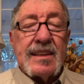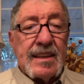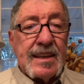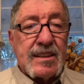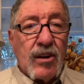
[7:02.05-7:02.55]

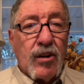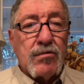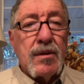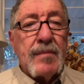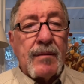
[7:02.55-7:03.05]
let's all
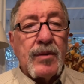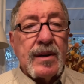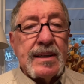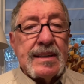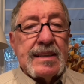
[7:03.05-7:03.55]

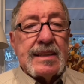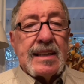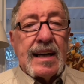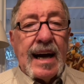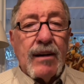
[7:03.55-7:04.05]
remember
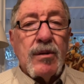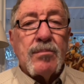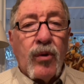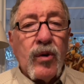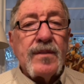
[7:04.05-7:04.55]
how
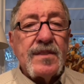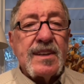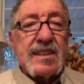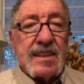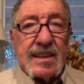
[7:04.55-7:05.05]
important
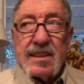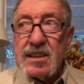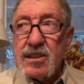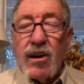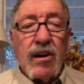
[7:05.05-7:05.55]
this
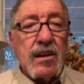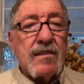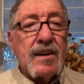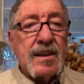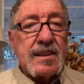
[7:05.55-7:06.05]
is to all
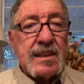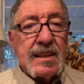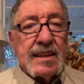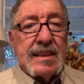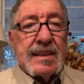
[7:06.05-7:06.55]
of us.
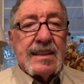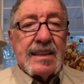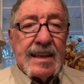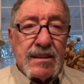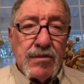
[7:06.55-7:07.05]

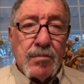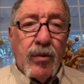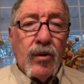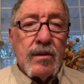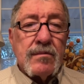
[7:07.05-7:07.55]
Let's
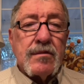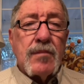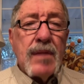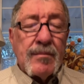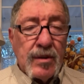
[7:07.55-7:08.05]

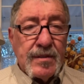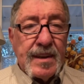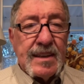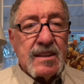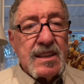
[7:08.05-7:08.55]
remember
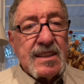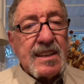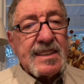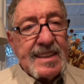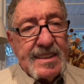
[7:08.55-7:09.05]
that
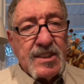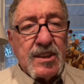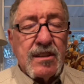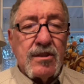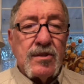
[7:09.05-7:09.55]
Jesus
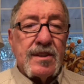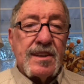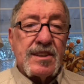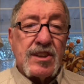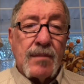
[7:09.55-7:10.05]
instituted
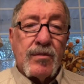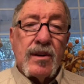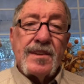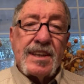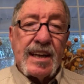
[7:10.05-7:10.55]
this supper
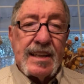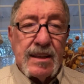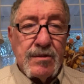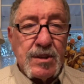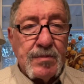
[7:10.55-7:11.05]
on the night he
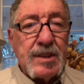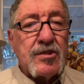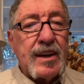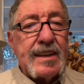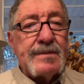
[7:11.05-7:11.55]
was
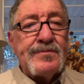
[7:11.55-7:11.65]
betrayed.